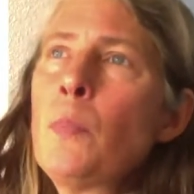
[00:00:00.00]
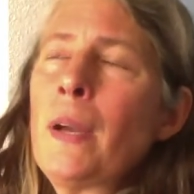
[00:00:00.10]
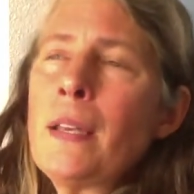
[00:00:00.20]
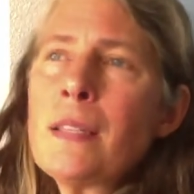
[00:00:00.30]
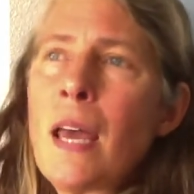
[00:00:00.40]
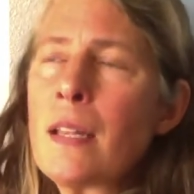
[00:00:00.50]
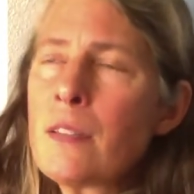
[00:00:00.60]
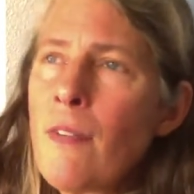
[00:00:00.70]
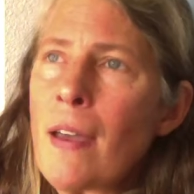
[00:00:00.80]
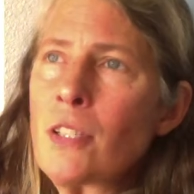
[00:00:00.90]
bring
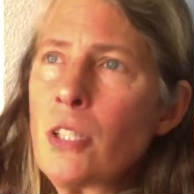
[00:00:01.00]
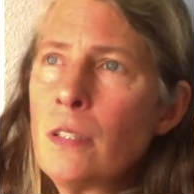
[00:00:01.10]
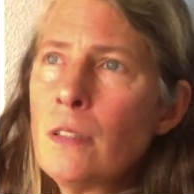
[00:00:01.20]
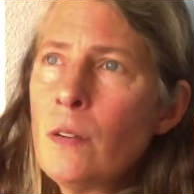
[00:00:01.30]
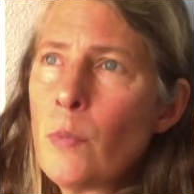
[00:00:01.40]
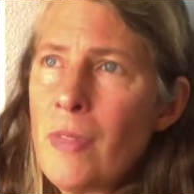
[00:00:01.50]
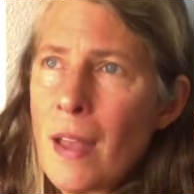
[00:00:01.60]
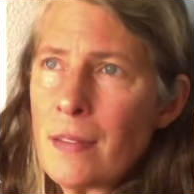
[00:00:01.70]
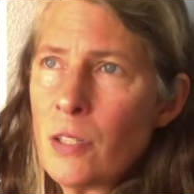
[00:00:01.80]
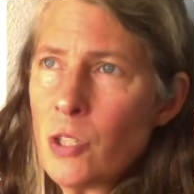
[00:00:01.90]
satisfaction with
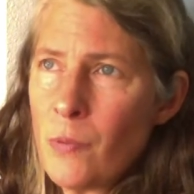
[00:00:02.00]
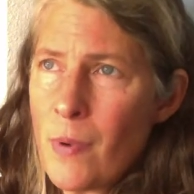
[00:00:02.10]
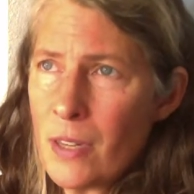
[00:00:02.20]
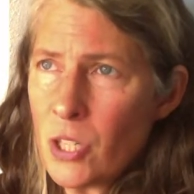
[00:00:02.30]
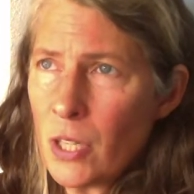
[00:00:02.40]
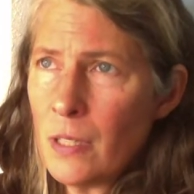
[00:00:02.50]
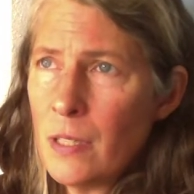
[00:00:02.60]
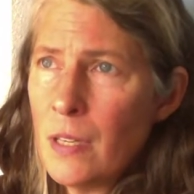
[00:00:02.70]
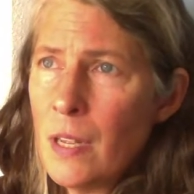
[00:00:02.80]
that situation